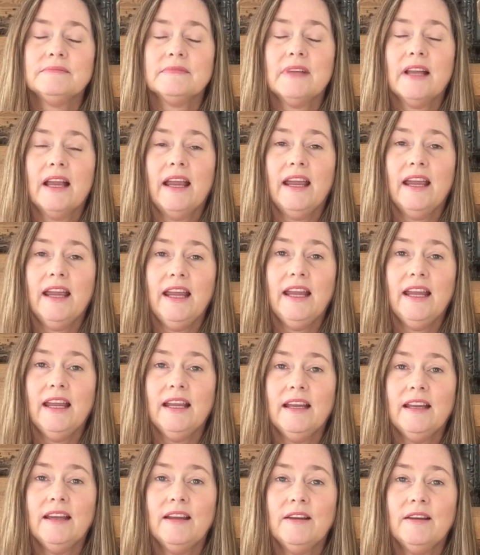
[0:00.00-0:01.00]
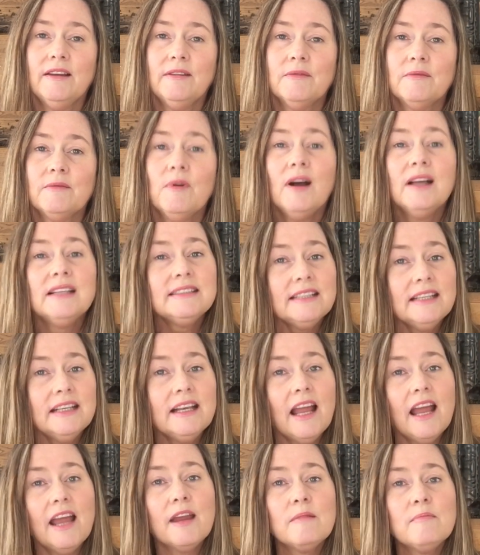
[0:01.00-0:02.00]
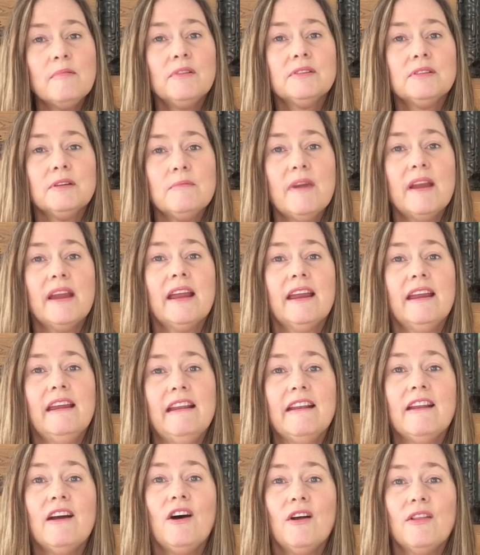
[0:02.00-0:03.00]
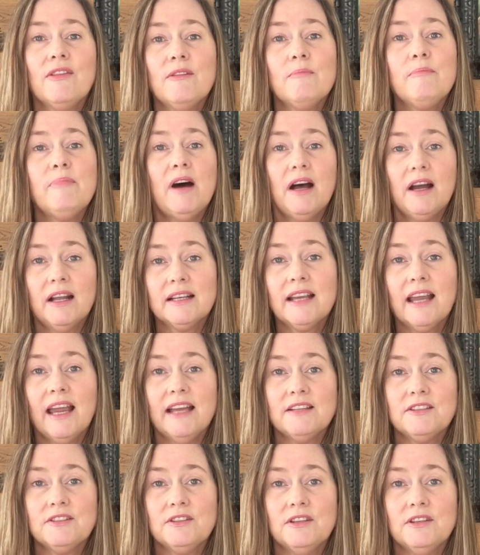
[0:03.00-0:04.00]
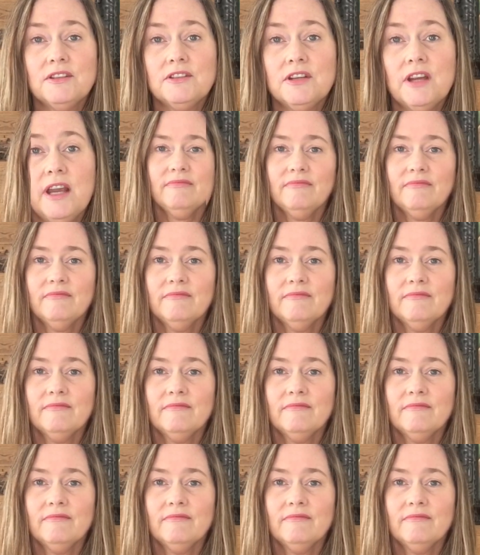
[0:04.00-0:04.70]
He wasn't able to make it on the podcast just yet.